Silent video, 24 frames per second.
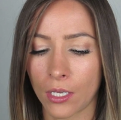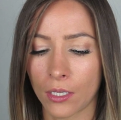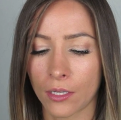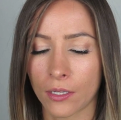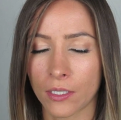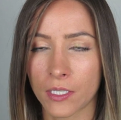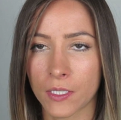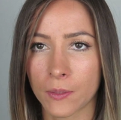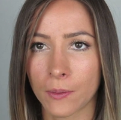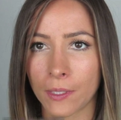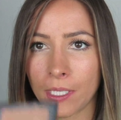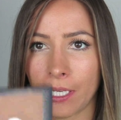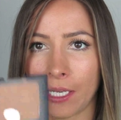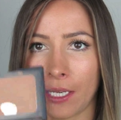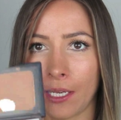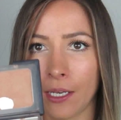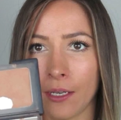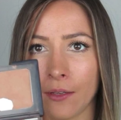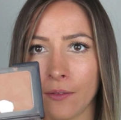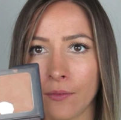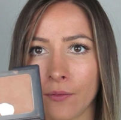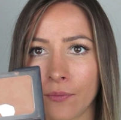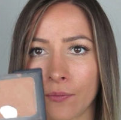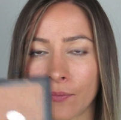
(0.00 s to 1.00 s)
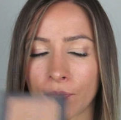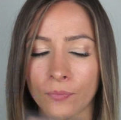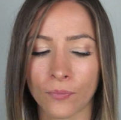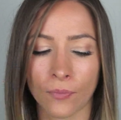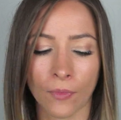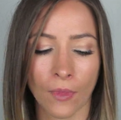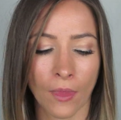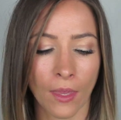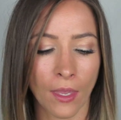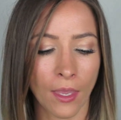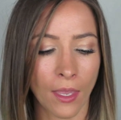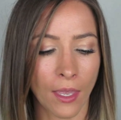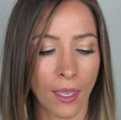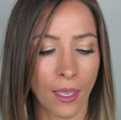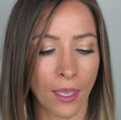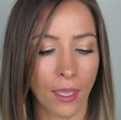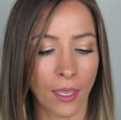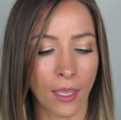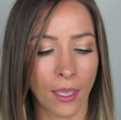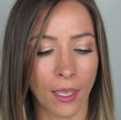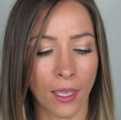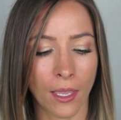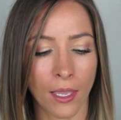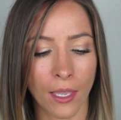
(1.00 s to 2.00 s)
this one here,
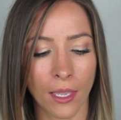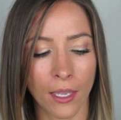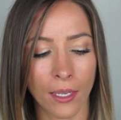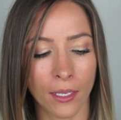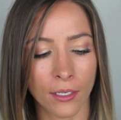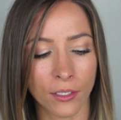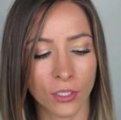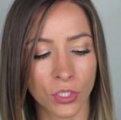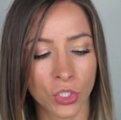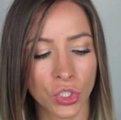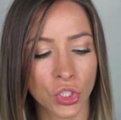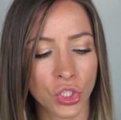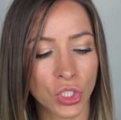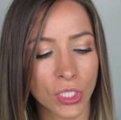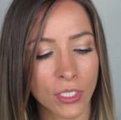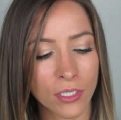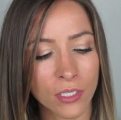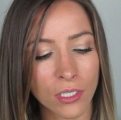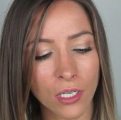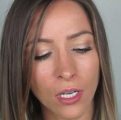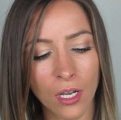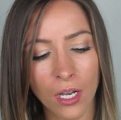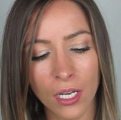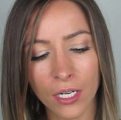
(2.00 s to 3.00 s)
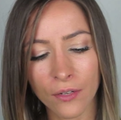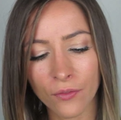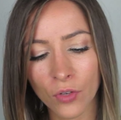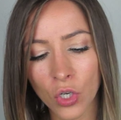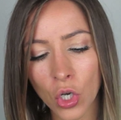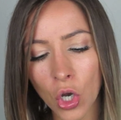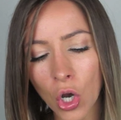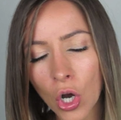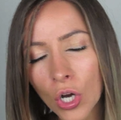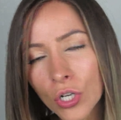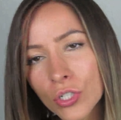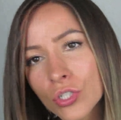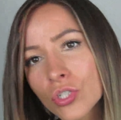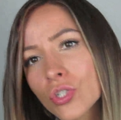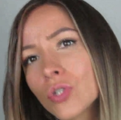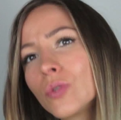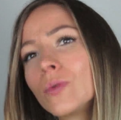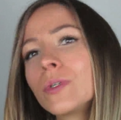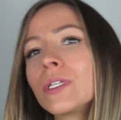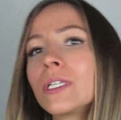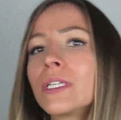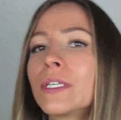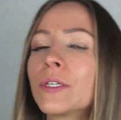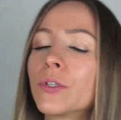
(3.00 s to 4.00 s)
and just kind of
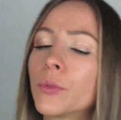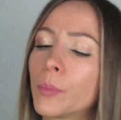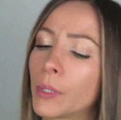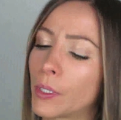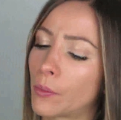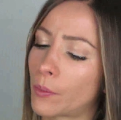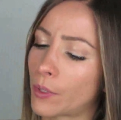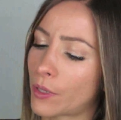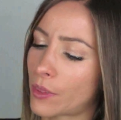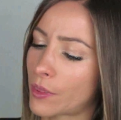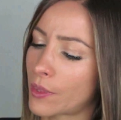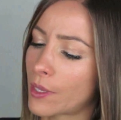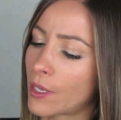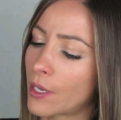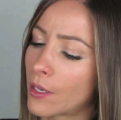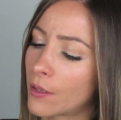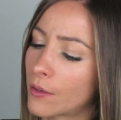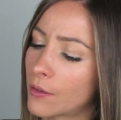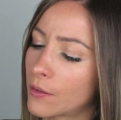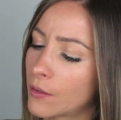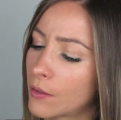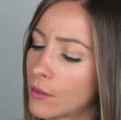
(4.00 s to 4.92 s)
contoured a little bit with that.